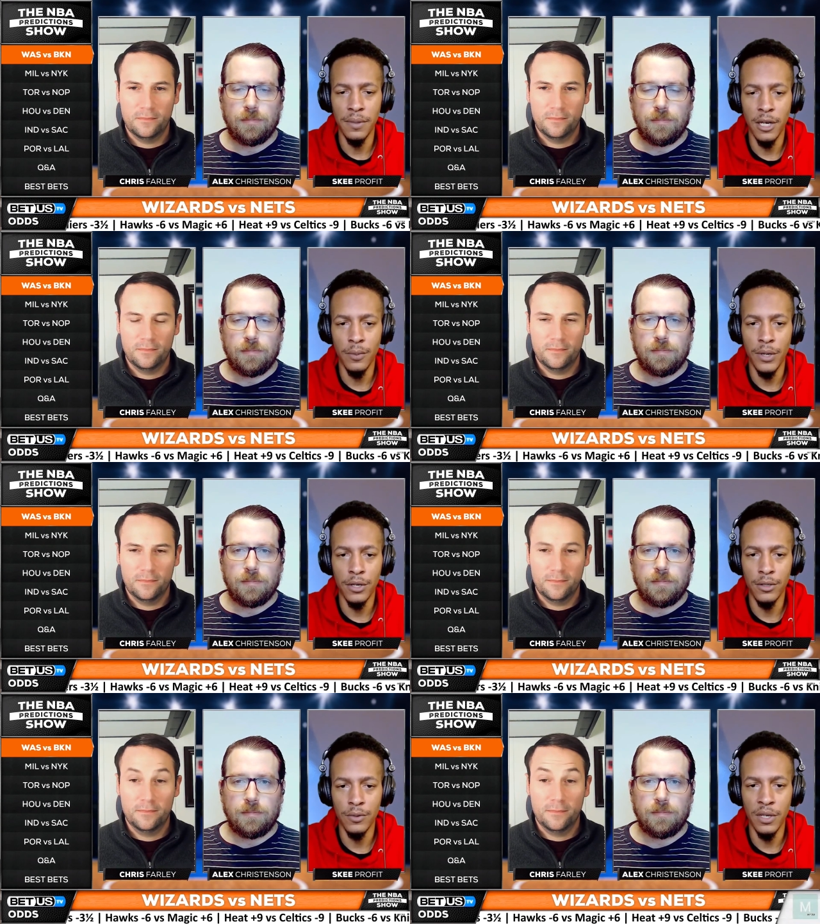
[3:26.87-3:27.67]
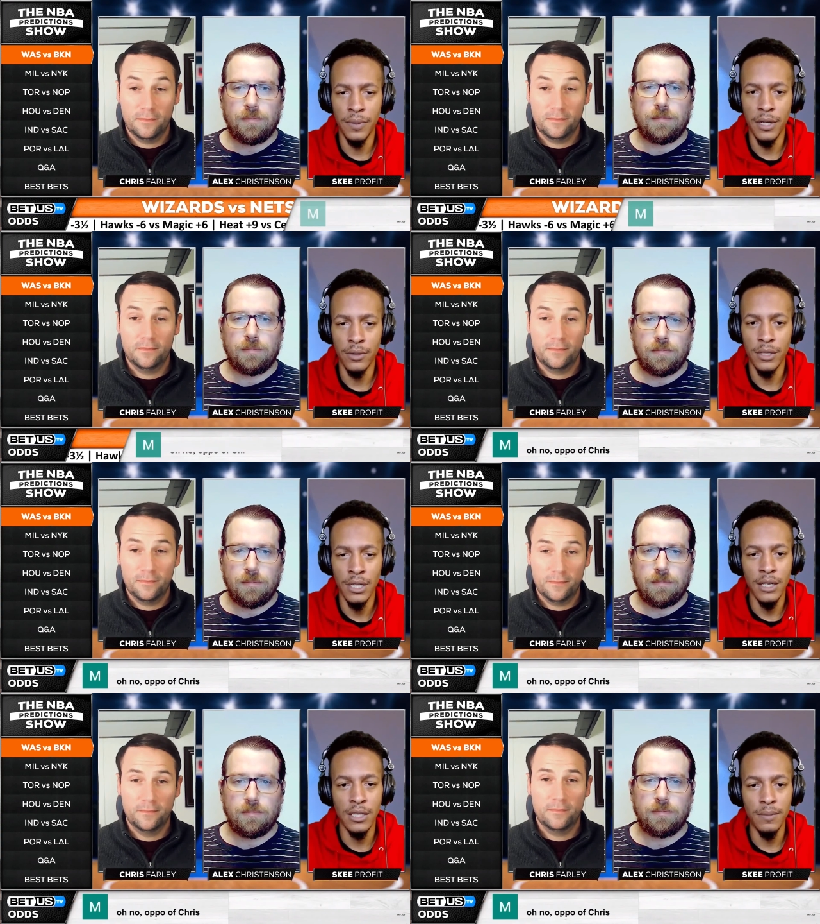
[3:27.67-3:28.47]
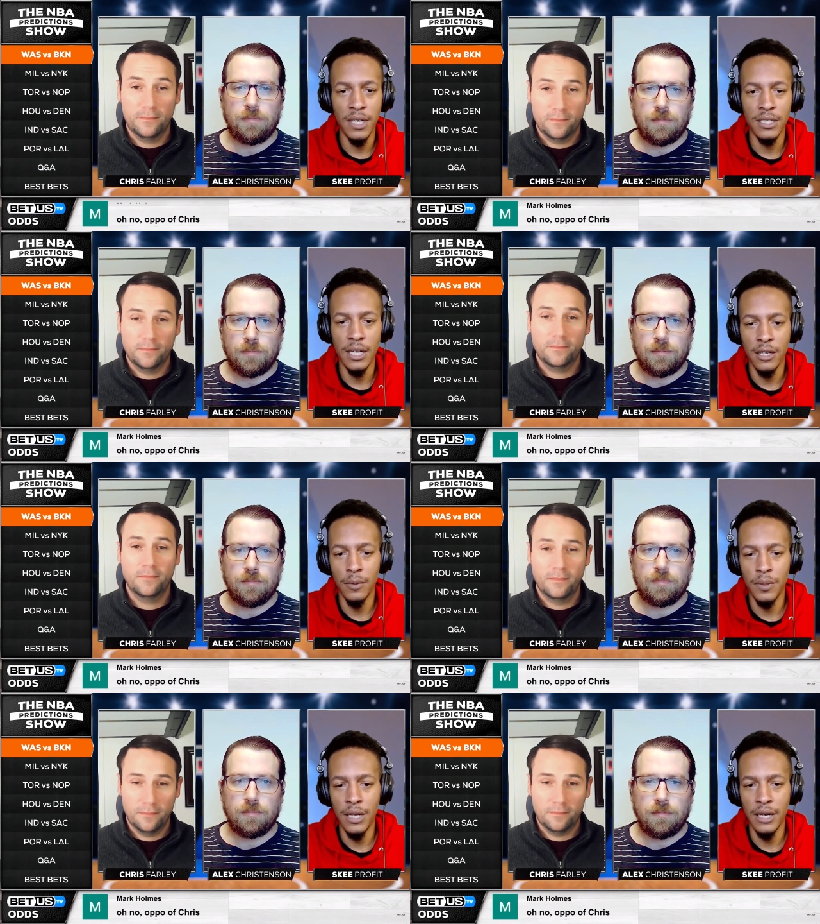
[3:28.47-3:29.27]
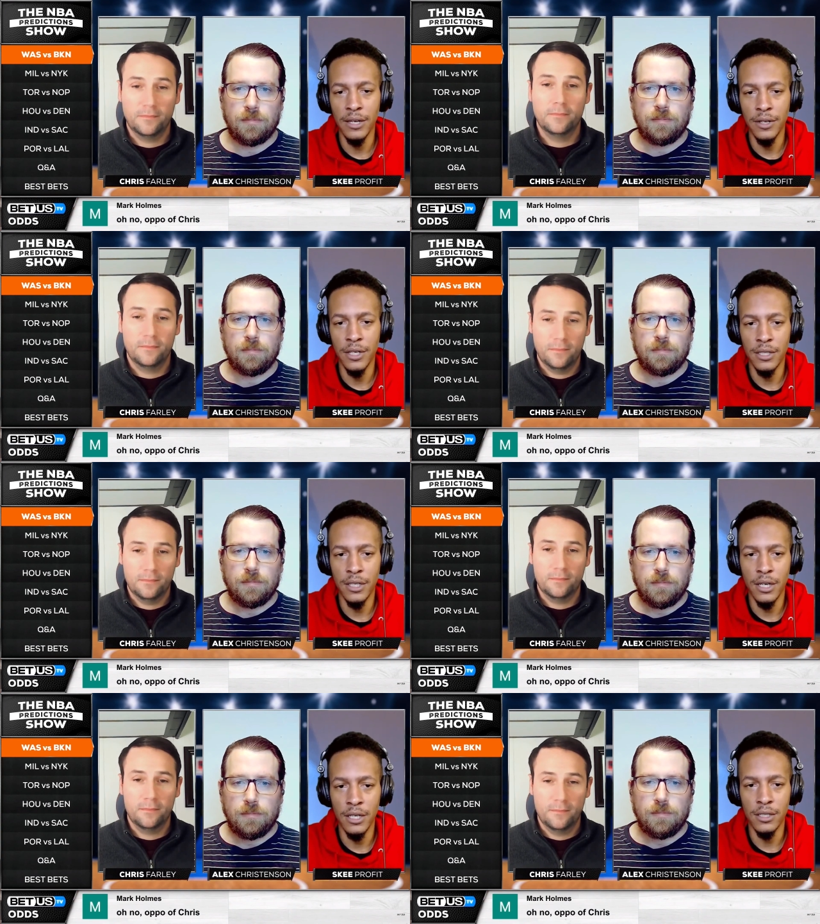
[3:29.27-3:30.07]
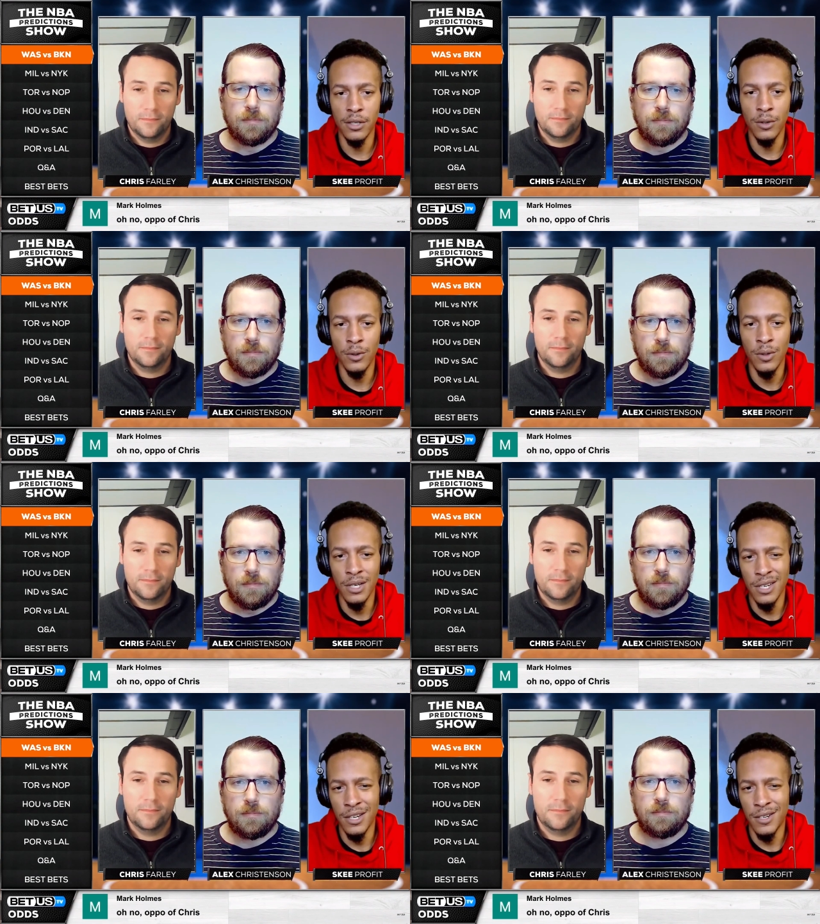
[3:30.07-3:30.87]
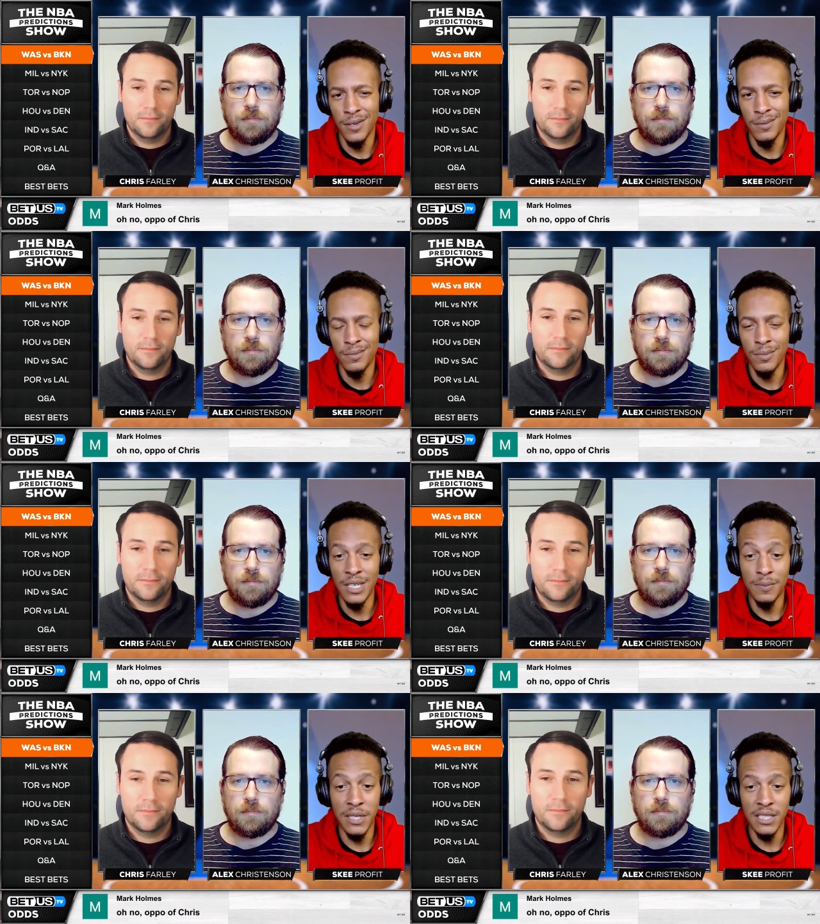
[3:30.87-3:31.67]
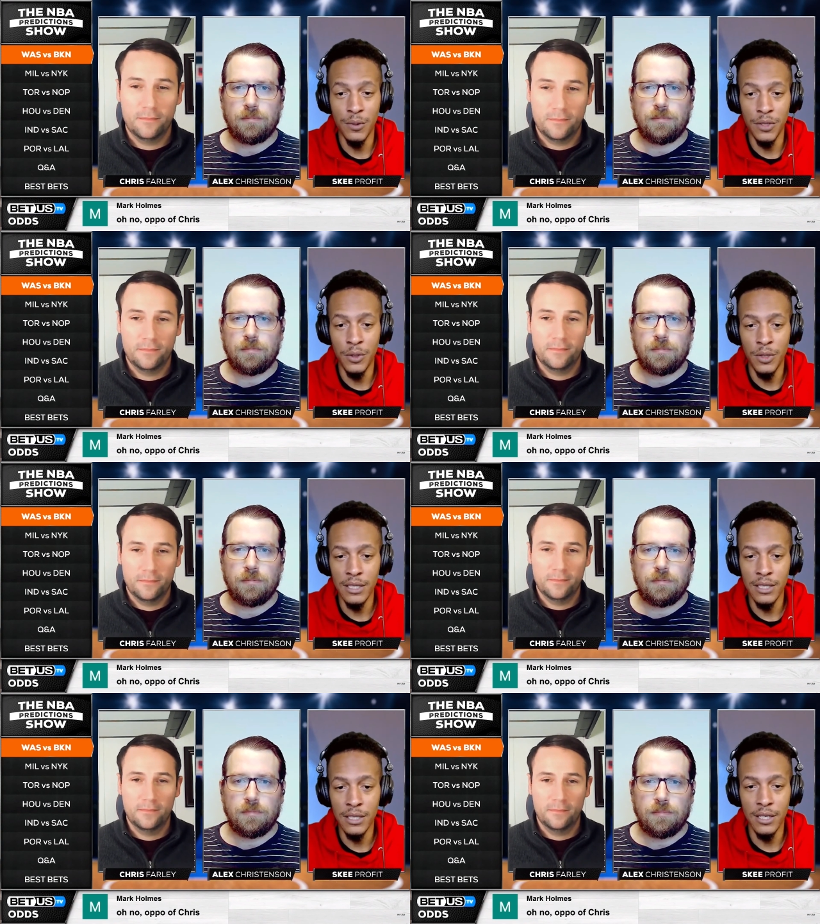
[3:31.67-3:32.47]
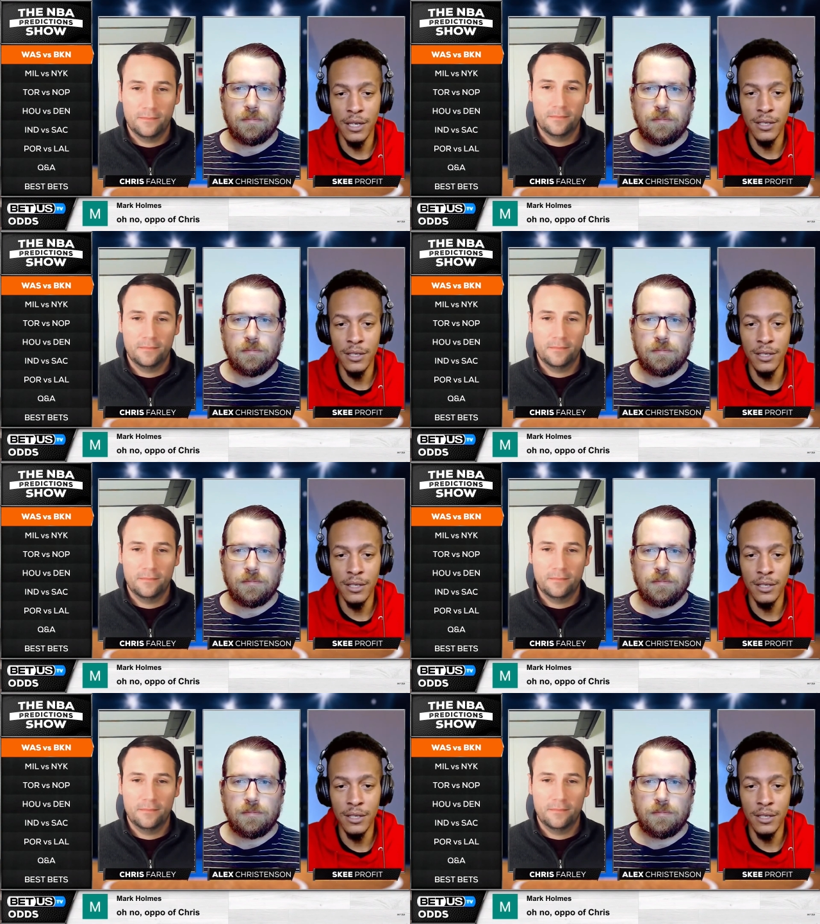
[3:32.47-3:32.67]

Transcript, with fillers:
Speaker 1: to maybe help out on the rebounds. Somebody's got to help in that area tonight. So, um, especially with you guys looking